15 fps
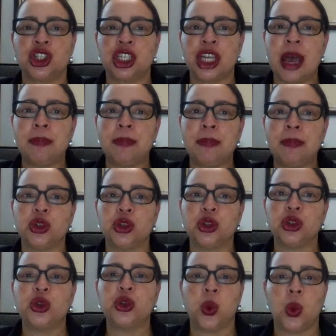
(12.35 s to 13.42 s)

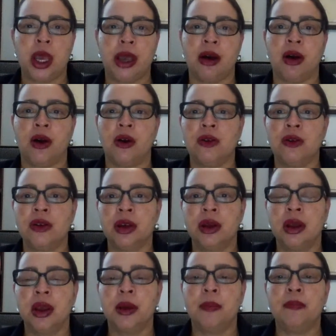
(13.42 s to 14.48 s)
Chapter
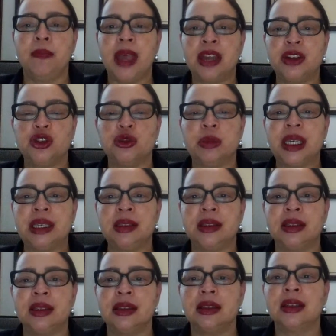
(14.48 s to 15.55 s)
12,
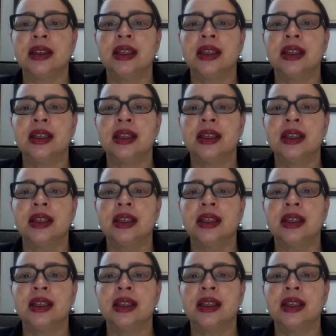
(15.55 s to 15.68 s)
Measurement,